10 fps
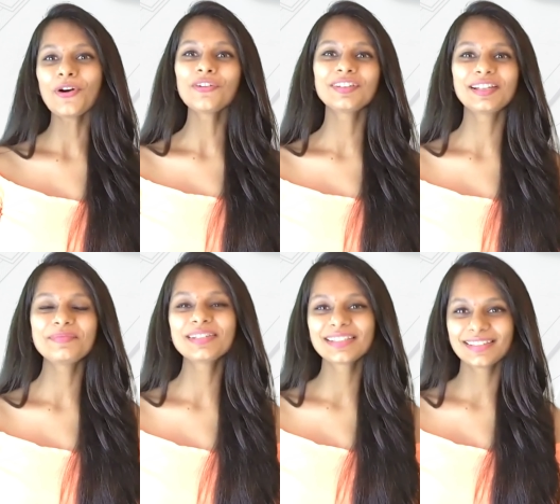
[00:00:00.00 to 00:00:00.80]
of Little
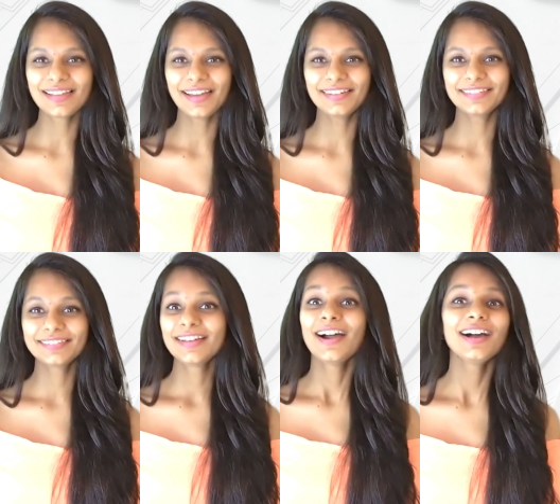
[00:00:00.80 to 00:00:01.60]
Miss Designer,
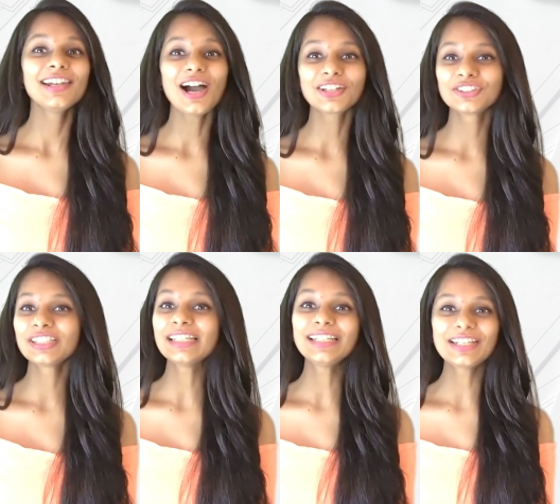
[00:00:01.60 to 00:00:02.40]
a
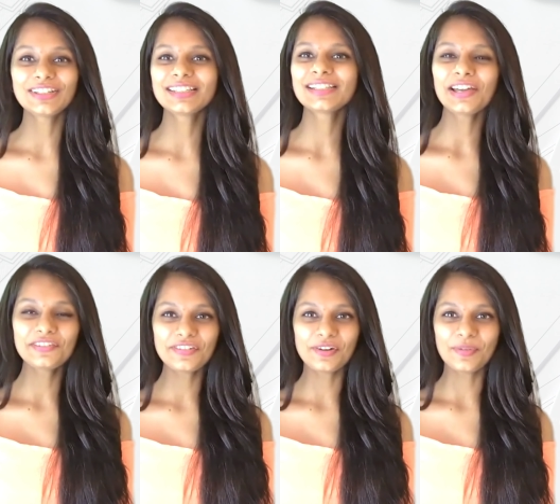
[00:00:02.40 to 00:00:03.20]
luxury interior
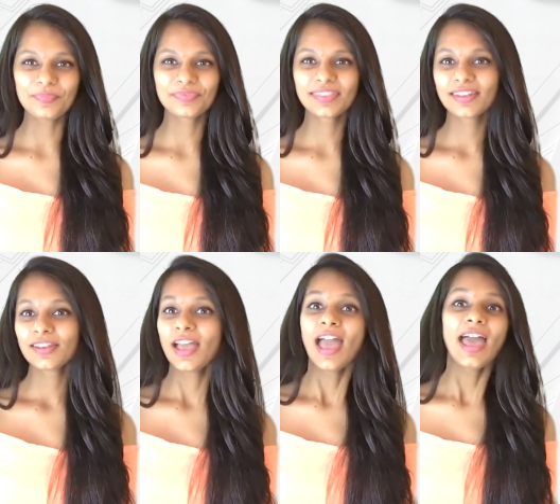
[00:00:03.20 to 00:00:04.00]
design firm.
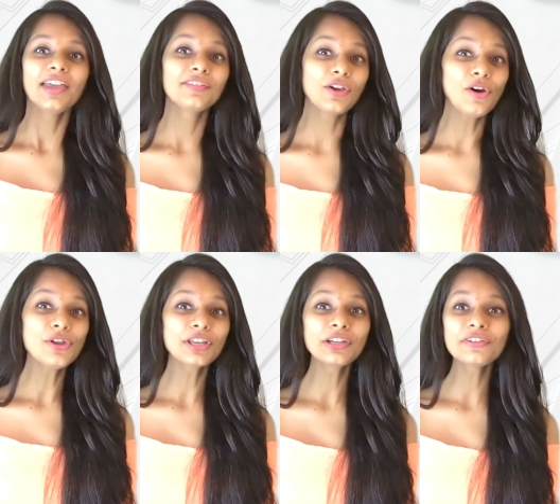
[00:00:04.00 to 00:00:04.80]
If you're
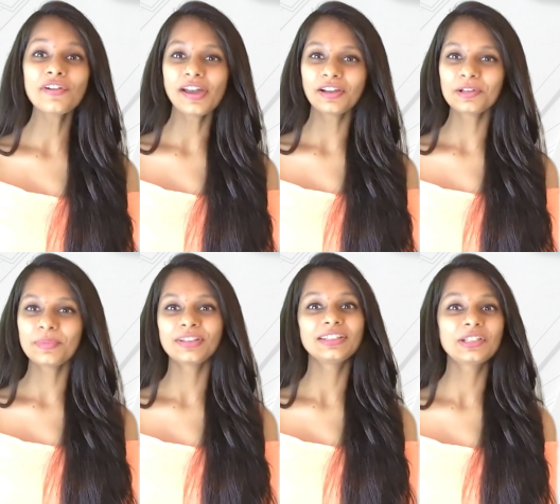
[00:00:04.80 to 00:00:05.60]
looking to find out
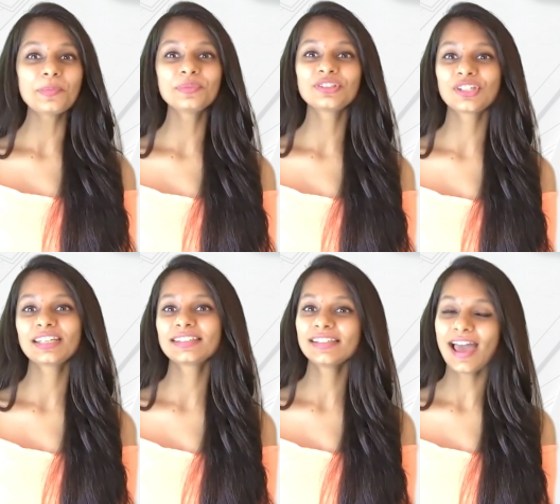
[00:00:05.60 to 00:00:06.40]
about the tips,
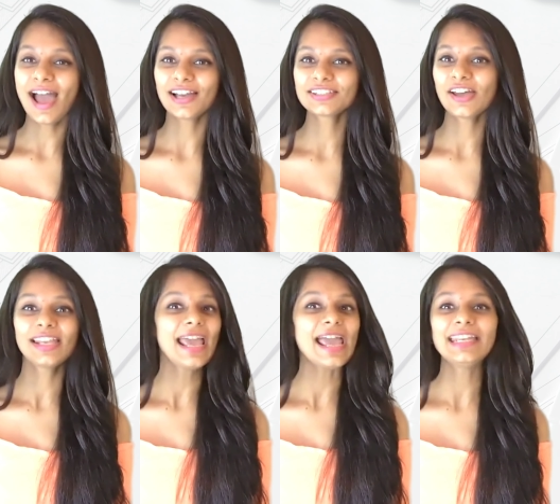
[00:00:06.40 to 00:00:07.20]
tricks and hacks
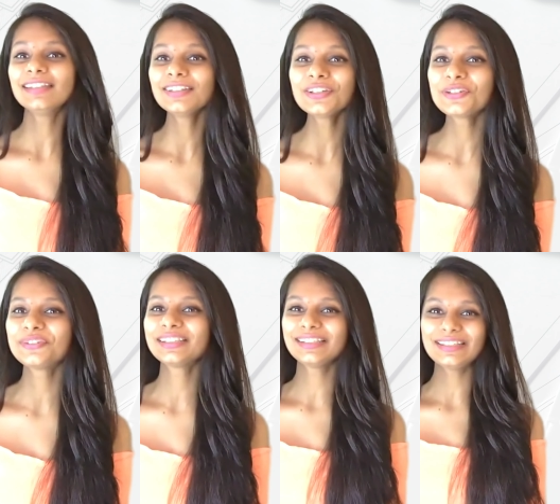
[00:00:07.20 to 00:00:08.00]
and anything to do
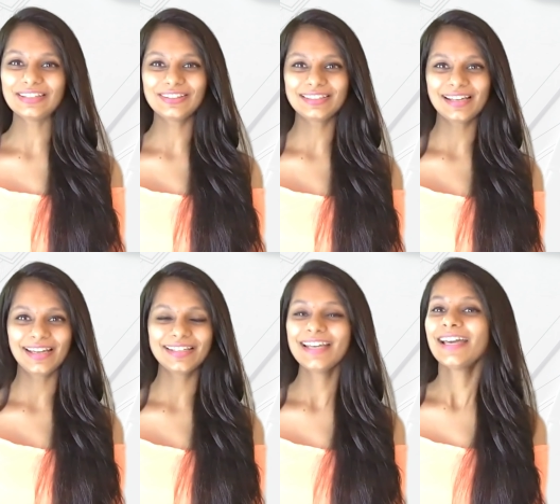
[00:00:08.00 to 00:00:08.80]
with interior
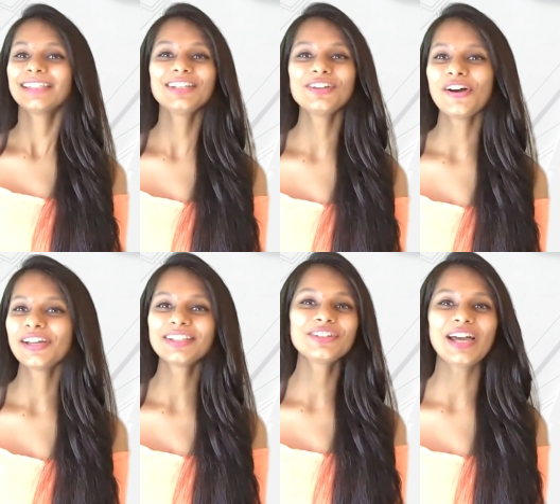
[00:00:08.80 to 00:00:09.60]
design, then you're
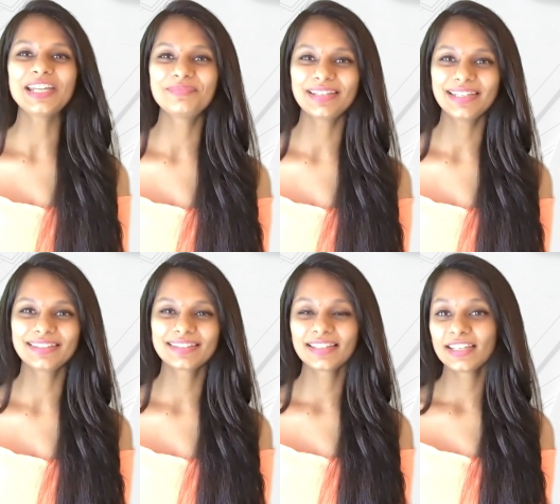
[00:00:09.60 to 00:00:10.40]
at the right place.
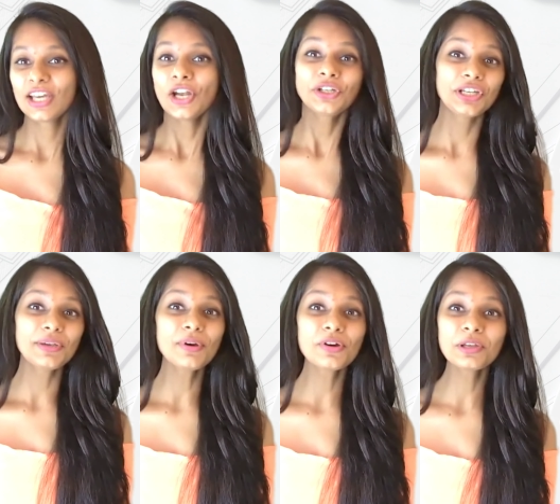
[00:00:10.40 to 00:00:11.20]
Today
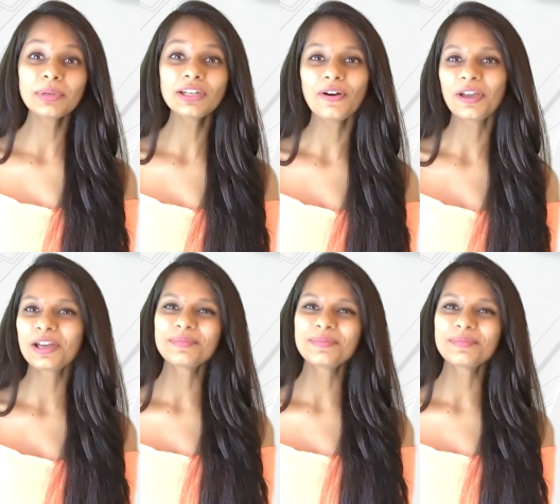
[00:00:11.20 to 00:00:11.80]
we're going to be talking